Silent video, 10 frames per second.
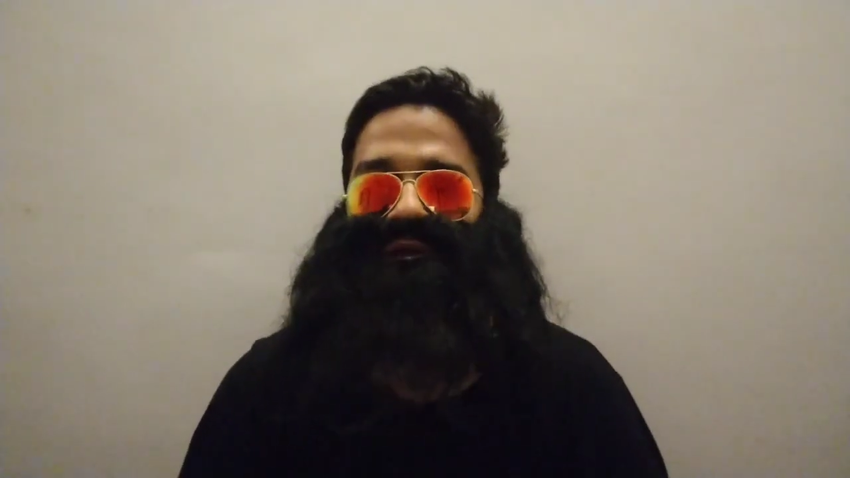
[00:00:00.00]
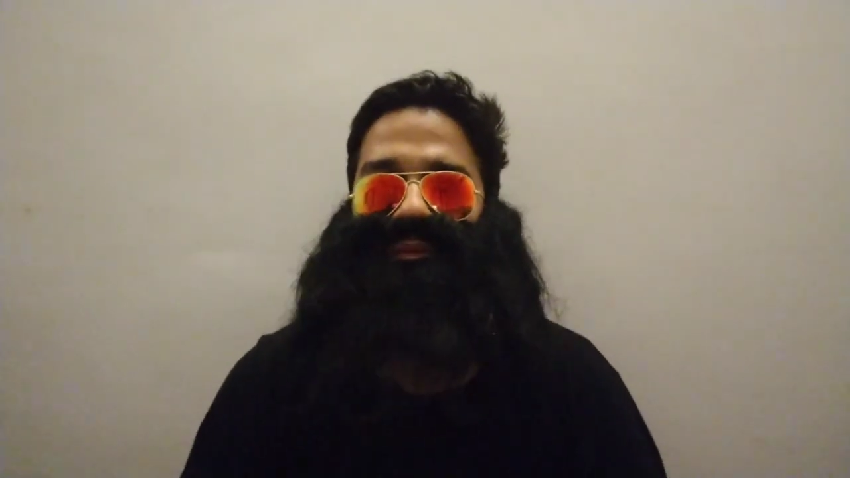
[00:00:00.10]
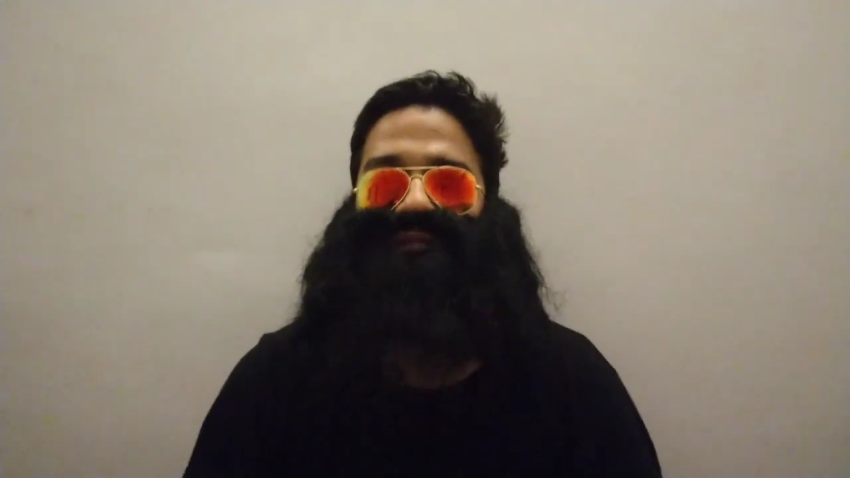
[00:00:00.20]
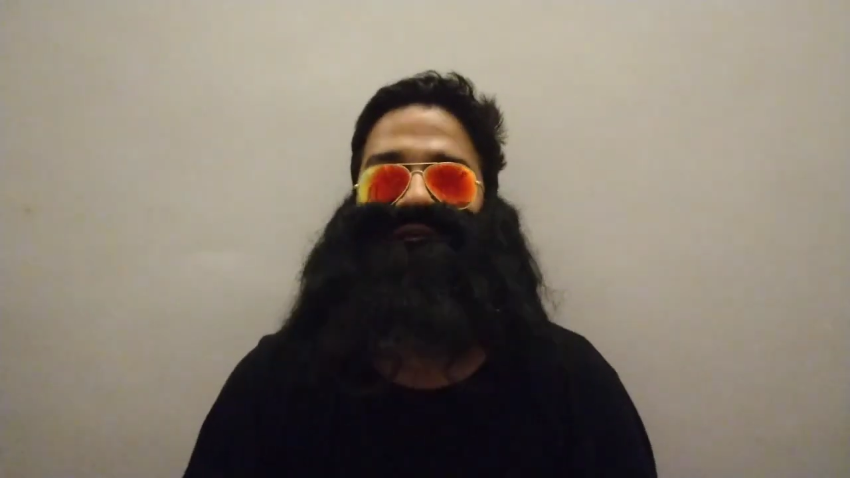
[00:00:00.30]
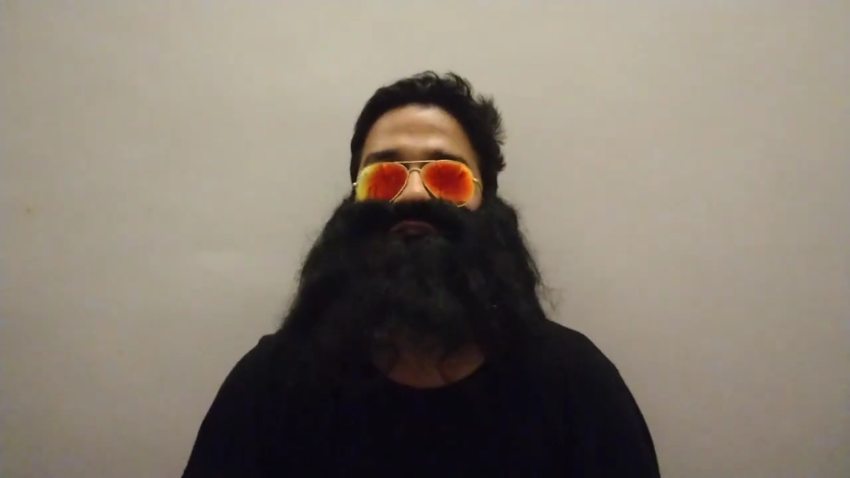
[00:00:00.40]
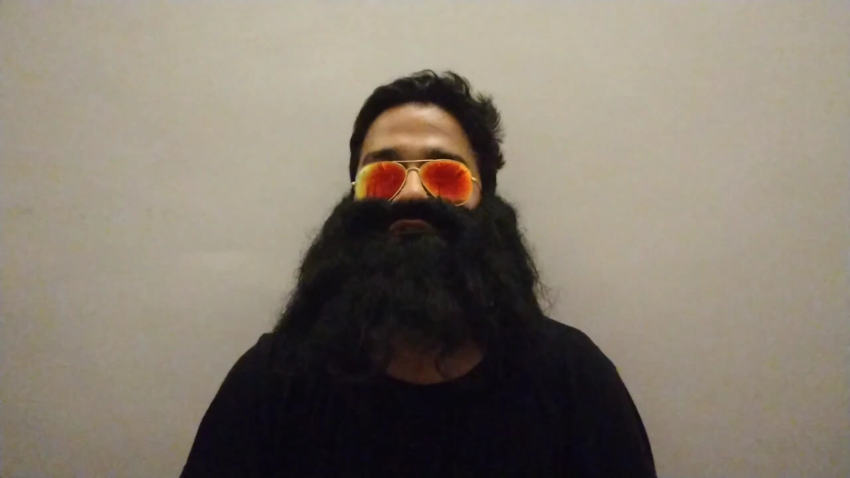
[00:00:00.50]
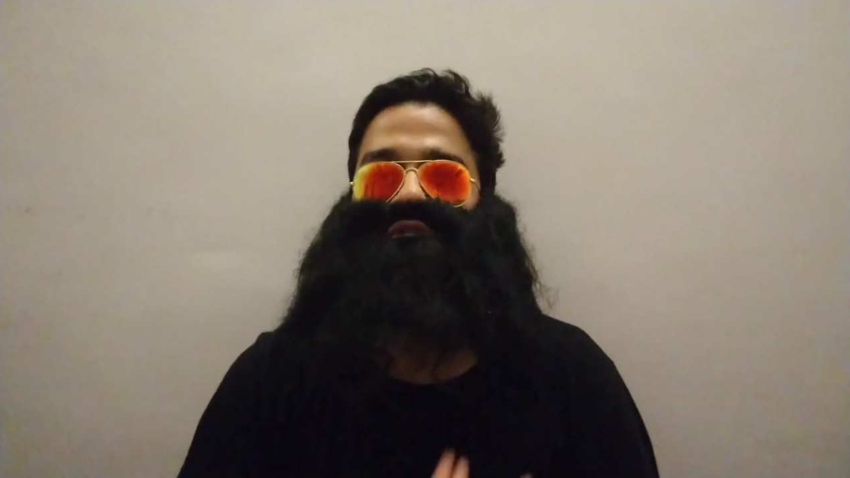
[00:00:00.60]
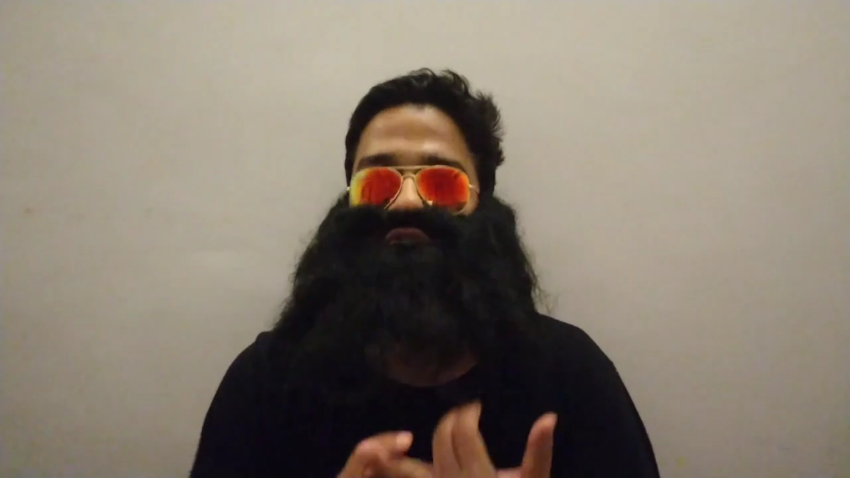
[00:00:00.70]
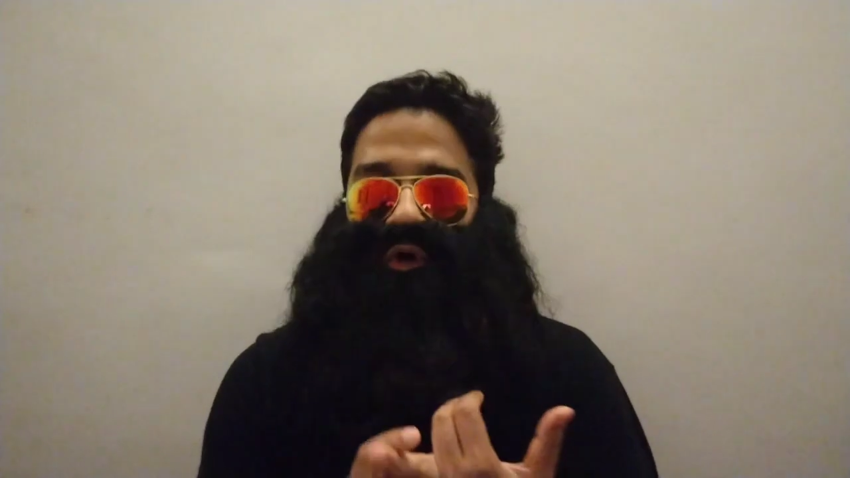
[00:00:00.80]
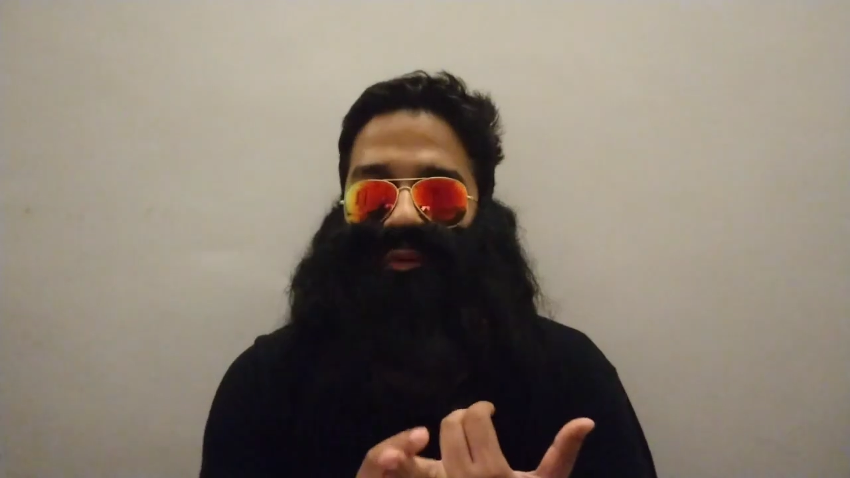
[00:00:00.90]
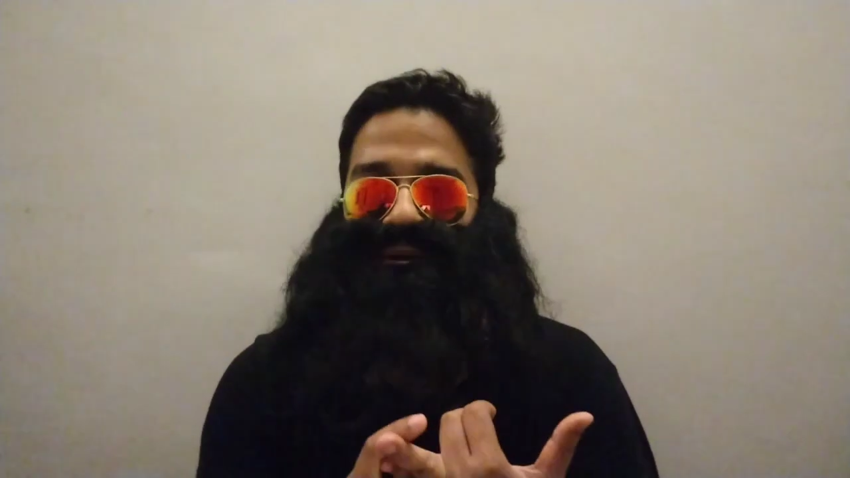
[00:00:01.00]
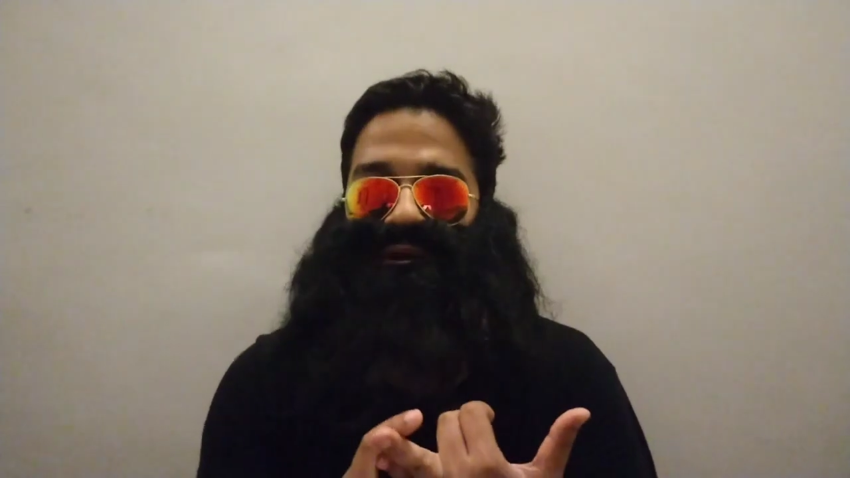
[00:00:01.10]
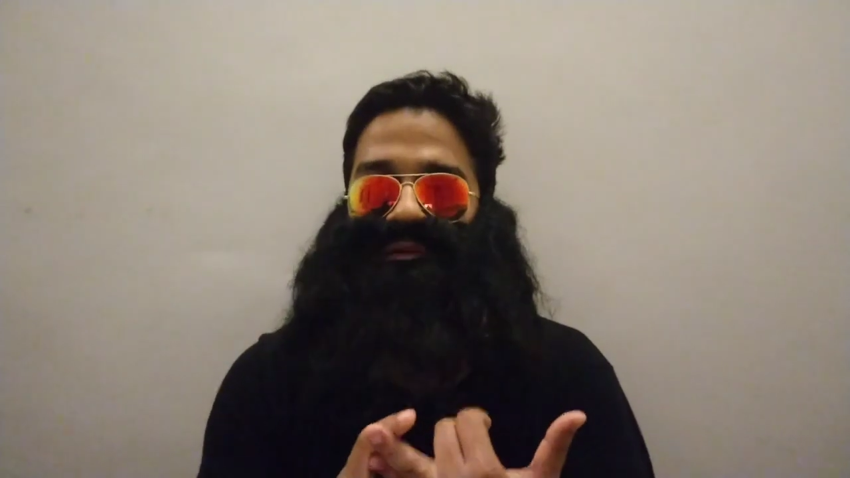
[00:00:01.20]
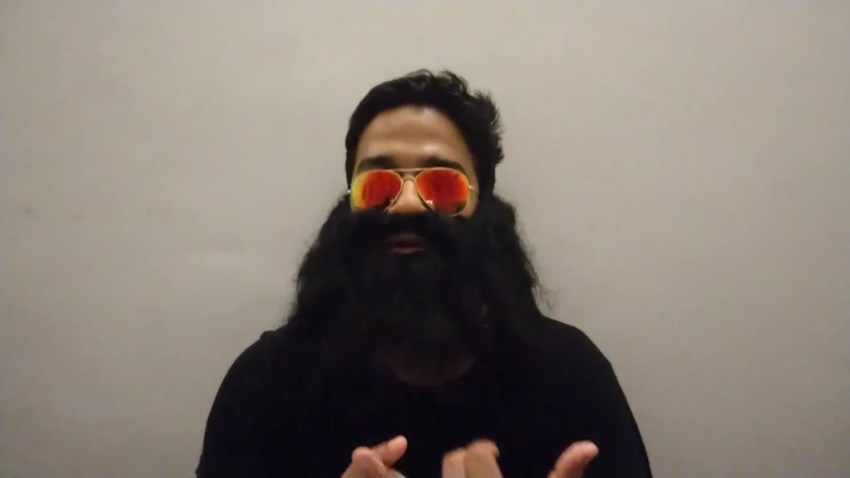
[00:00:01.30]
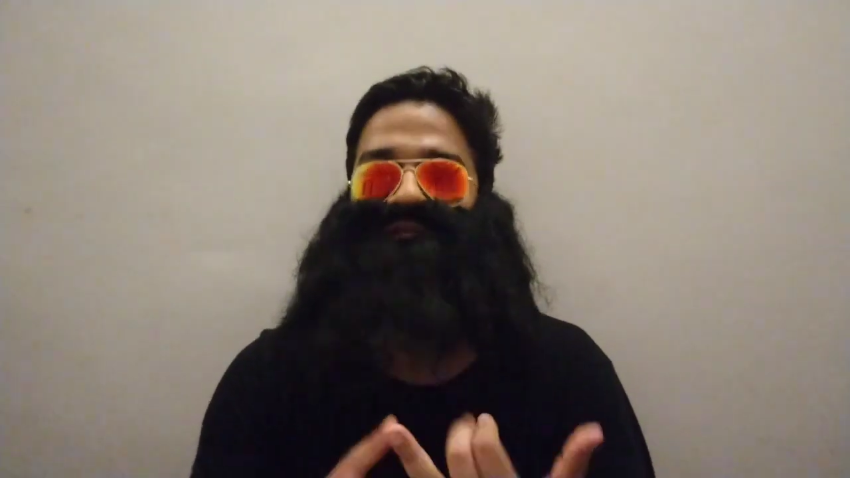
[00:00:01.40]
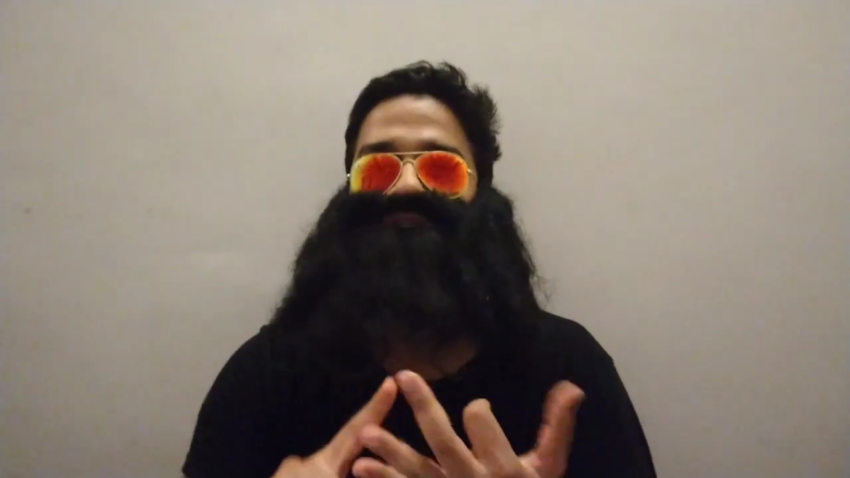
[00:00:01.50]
whether it's your job, whether